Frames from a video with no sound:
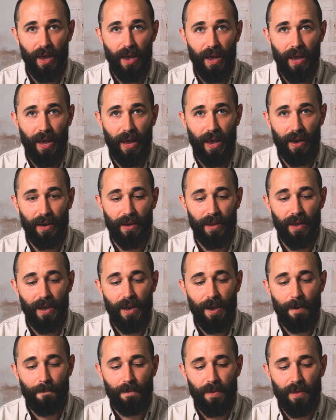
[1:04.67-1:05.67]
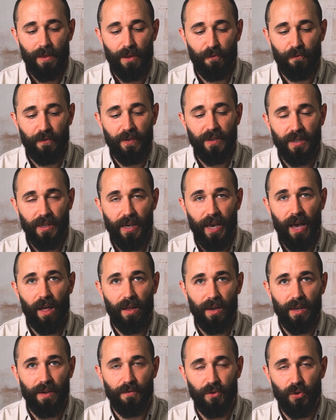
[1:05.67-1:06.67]
And the
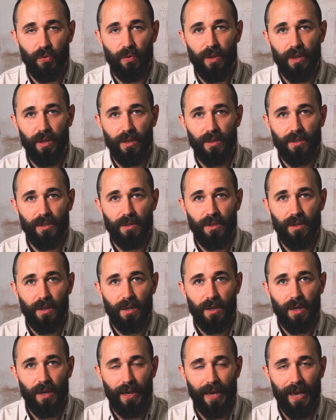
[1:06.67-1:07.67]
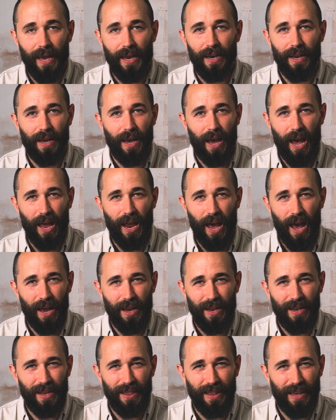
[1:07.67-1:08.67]
physicality of doing this, again,
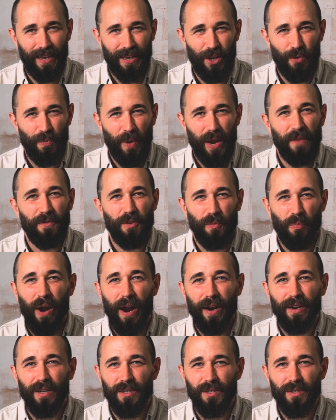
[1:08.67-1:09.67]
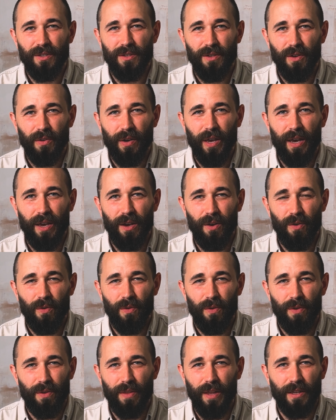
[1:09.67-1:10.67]
like you might have to practice, okay?
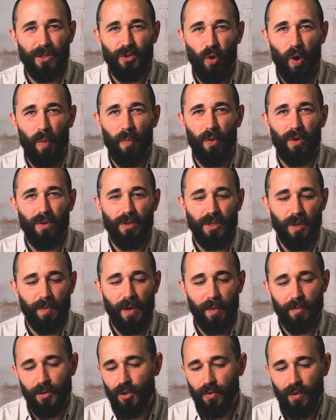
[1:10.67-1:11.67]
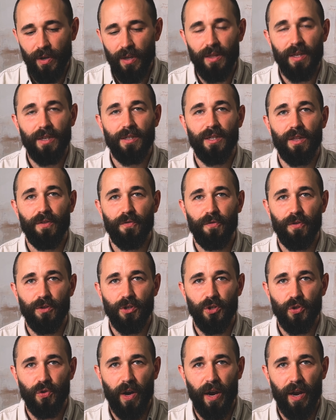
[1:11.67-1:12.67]
That's normal. Sometimes you don't get things on the first
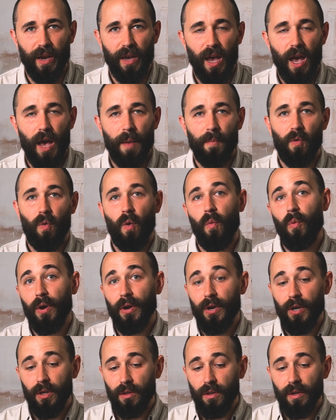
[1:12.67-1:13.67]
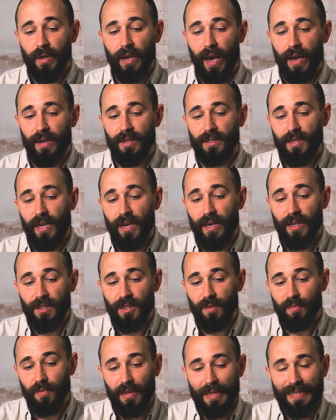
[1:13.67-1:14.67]
try. But what we're going to look at is taking
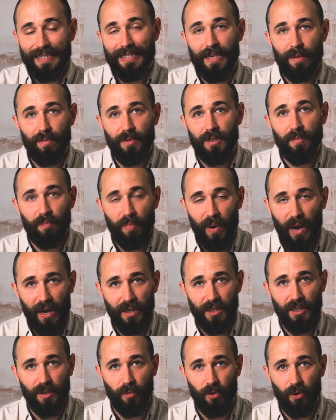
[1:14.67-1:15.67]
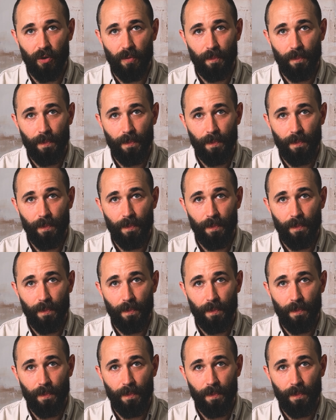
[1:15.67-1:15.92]
something that seems impossible